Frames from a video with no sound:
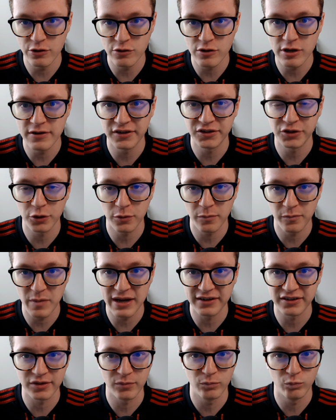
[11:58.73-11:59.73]
You can still
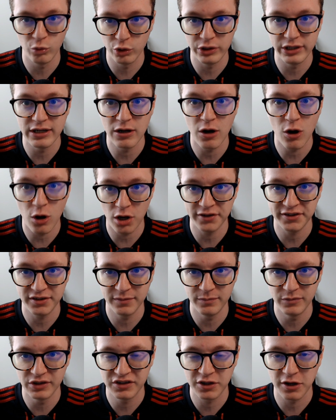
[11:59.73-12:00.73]
make some really
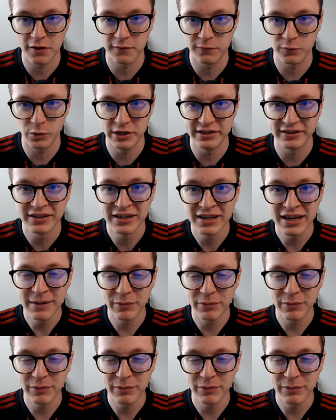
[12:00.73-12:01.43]
awesome discoveries,